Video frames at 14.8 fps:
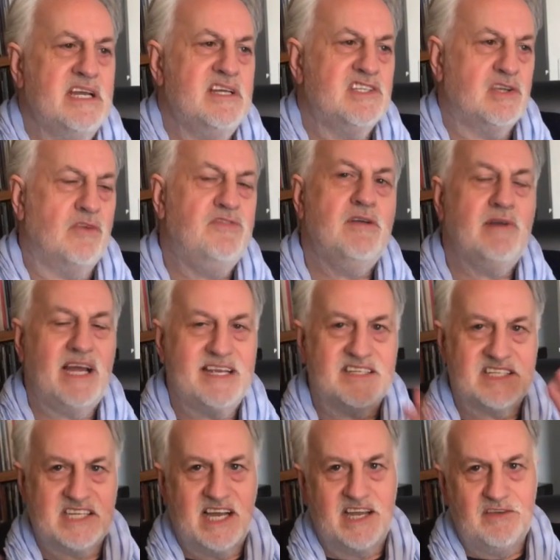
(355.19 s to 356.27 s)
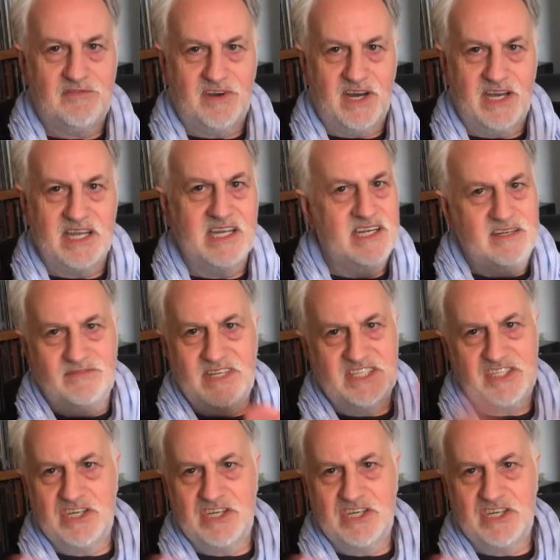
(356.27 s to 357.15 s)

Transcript: So if you like sci-fi, this